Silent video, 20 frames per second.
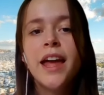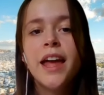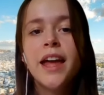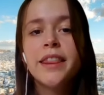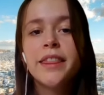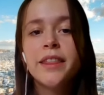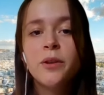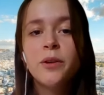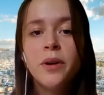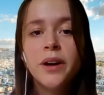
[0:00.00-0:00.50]

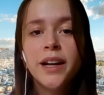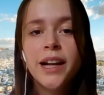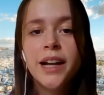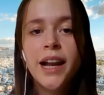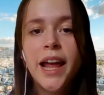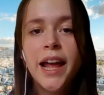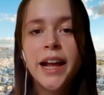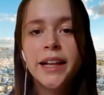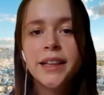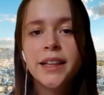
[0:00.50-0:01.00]
The
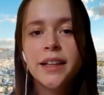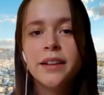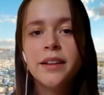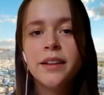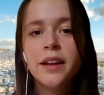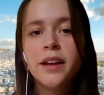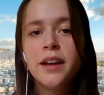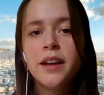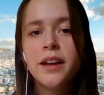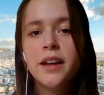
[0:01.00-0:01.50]
one I liked
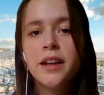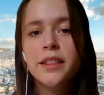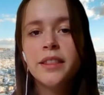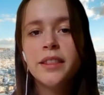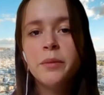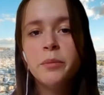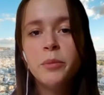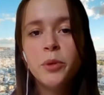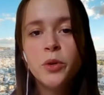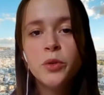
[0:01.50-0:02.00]

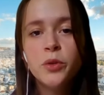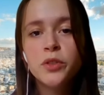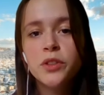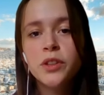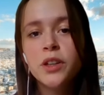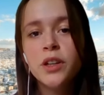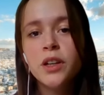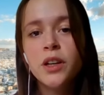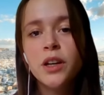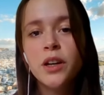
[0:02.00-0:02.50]
the
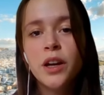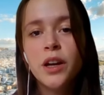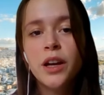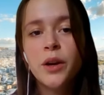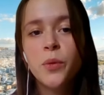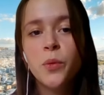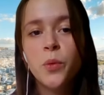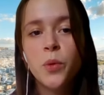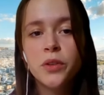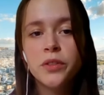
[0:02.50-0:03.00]
most
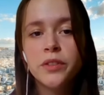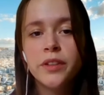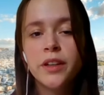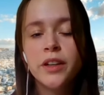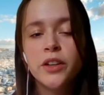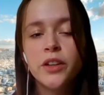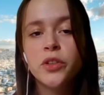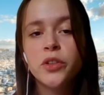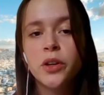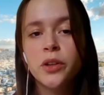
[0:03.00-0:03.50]

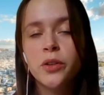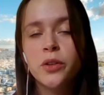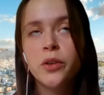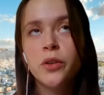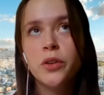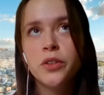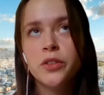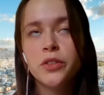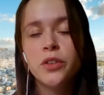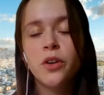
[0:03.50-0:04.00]
was the short
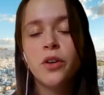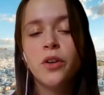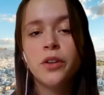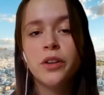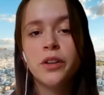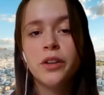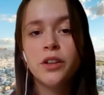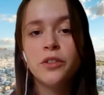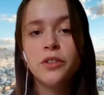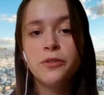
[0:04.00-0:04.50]
course
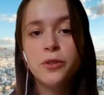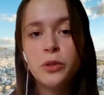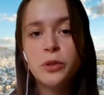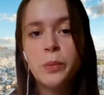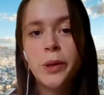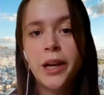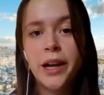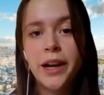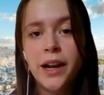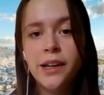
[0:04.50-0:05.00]
on
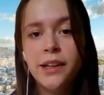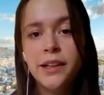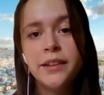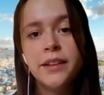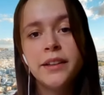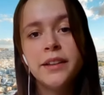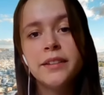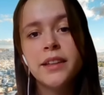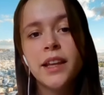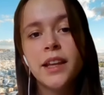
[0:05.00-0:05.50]
football
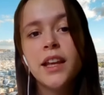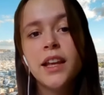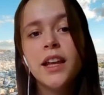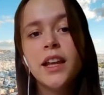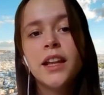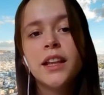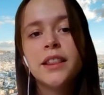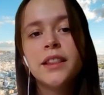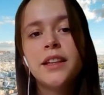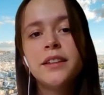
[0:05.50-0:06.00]
analytics.
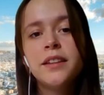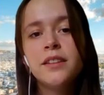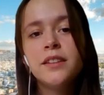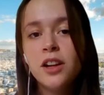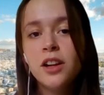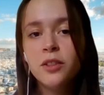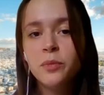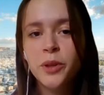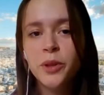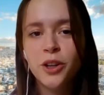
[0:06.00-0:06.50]
This
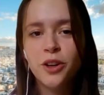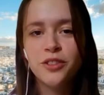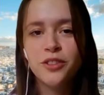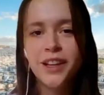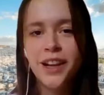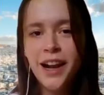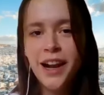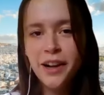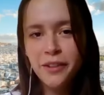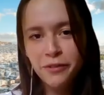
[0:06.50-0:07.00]
is not
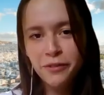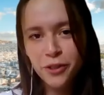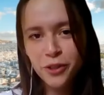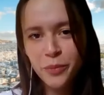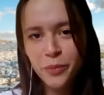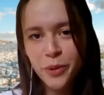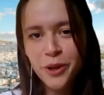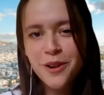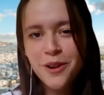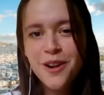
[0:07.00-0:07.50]
because I like
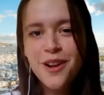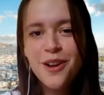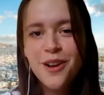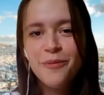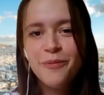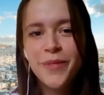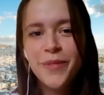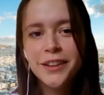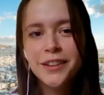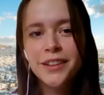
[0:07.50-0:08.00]
football,
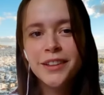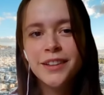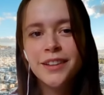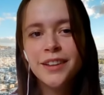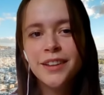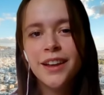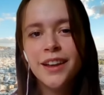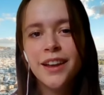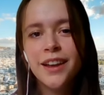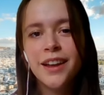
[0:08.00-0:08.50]
but
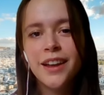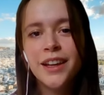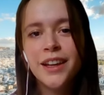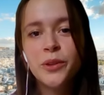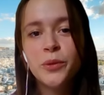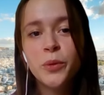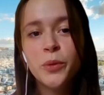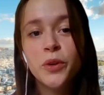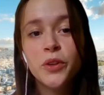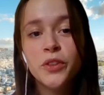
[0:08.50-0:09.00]

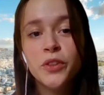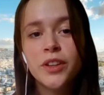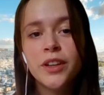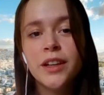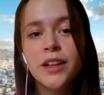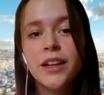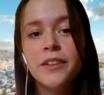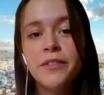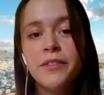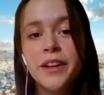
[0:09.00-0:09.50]
it
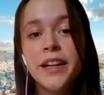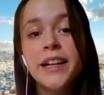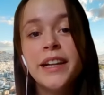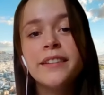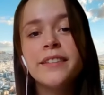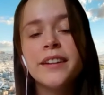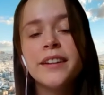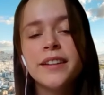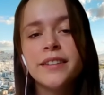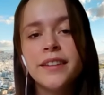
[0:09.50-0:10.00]
was
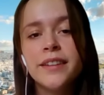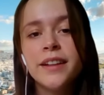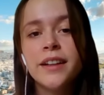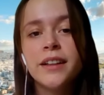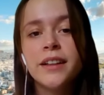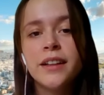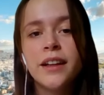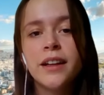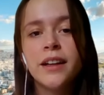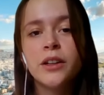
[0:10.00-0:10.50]
very
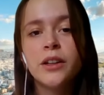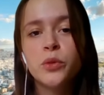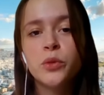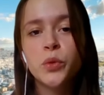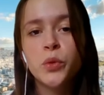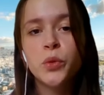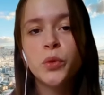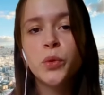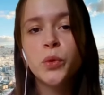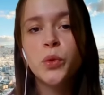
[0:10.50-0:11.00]
interesting
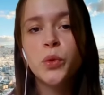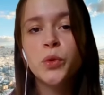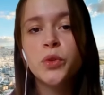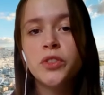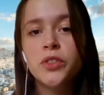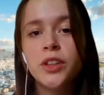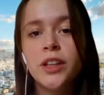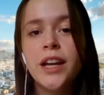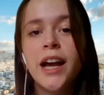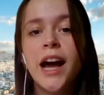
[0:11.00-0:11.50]

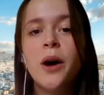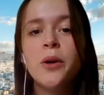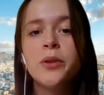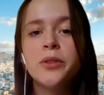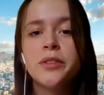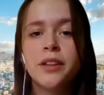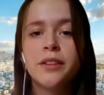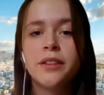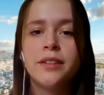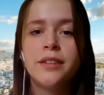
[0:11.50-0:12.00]
to see
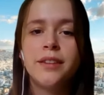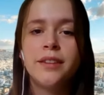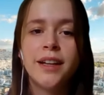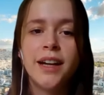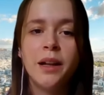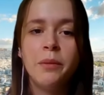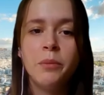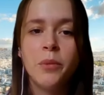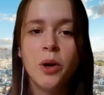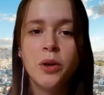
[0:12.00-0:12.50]
how
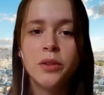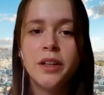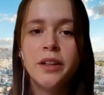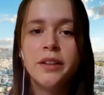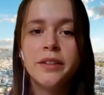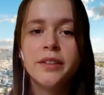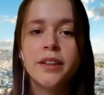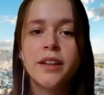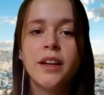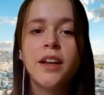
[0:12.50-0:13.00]
statistical
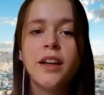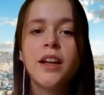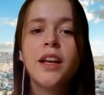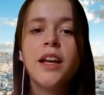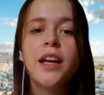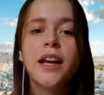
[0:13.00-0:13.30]
models